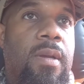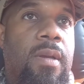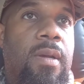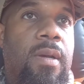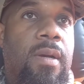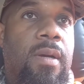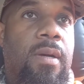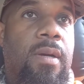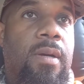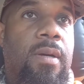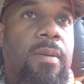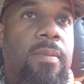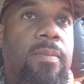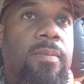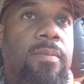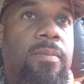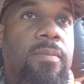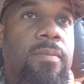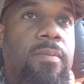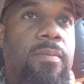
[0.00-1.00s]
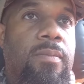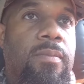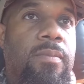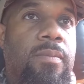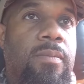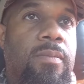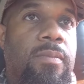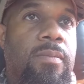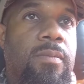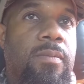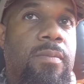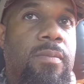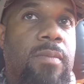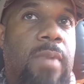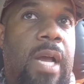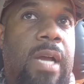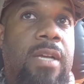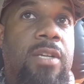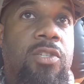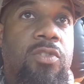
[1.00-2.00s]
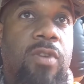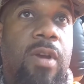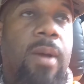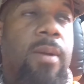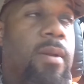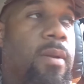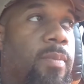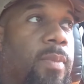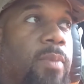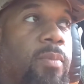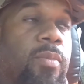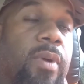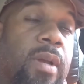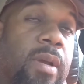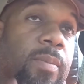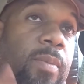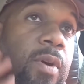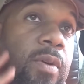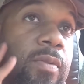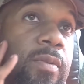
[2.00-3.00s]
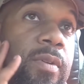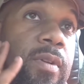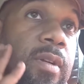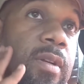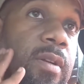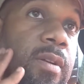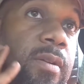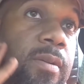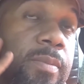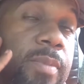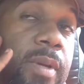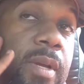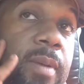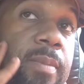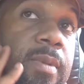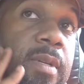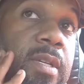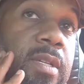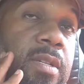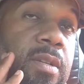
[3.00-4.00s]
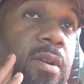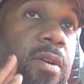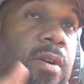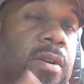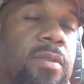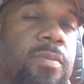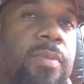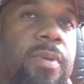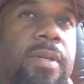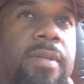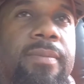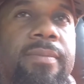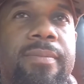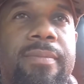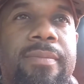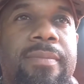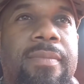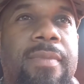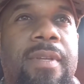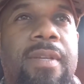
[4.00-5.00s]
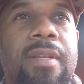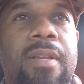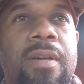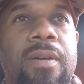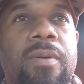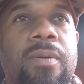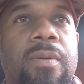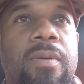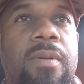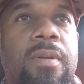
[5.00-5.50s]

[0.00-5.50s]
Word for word: Um, I could drop them and bring them over here, pick up these yards, but you know,